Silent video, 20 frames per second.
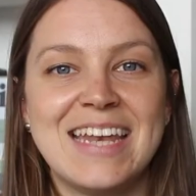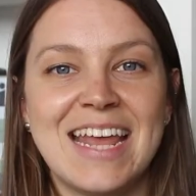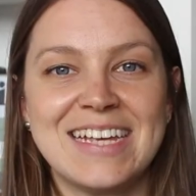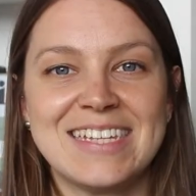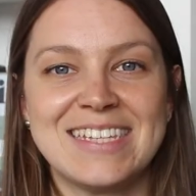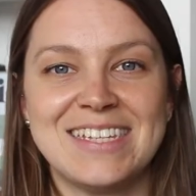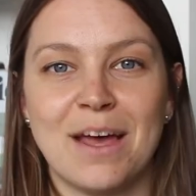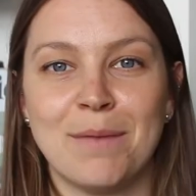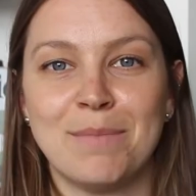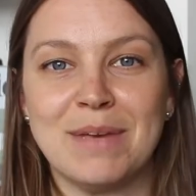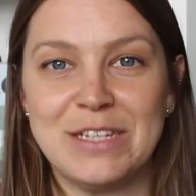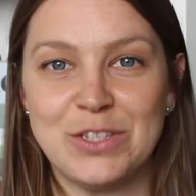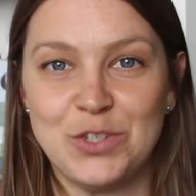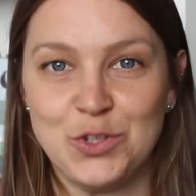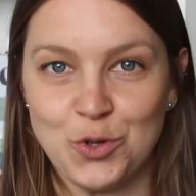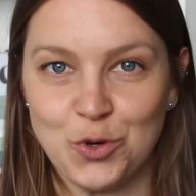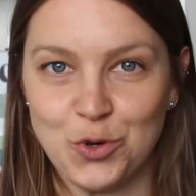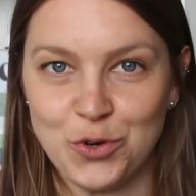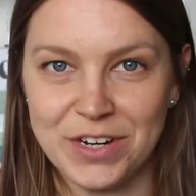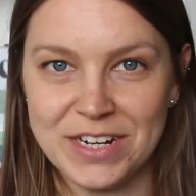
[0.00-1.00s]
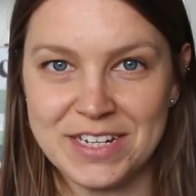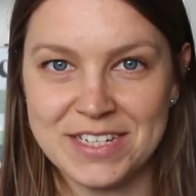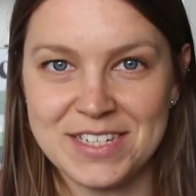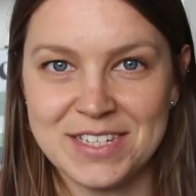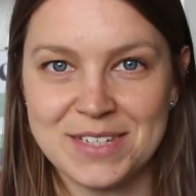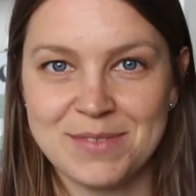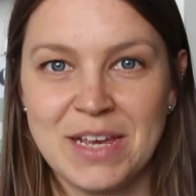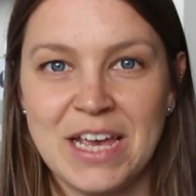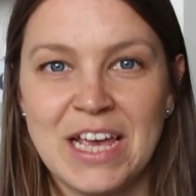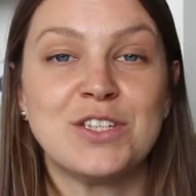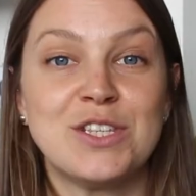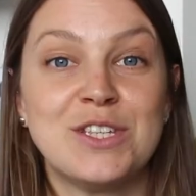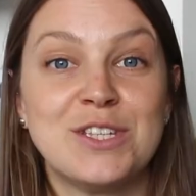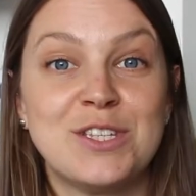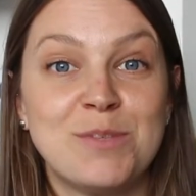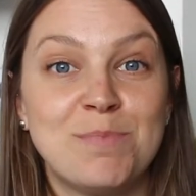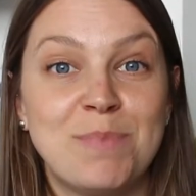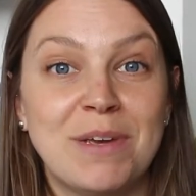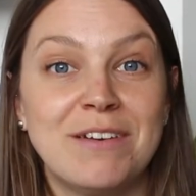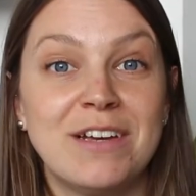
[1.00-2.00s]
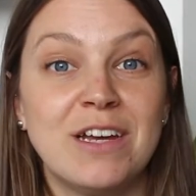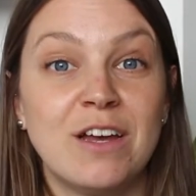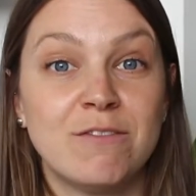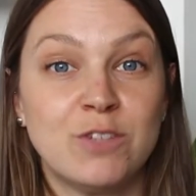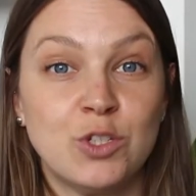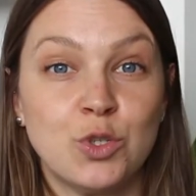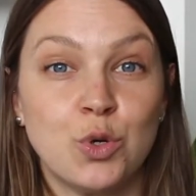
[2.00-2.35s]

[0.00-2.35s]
Next up is Taurus. So the spirit of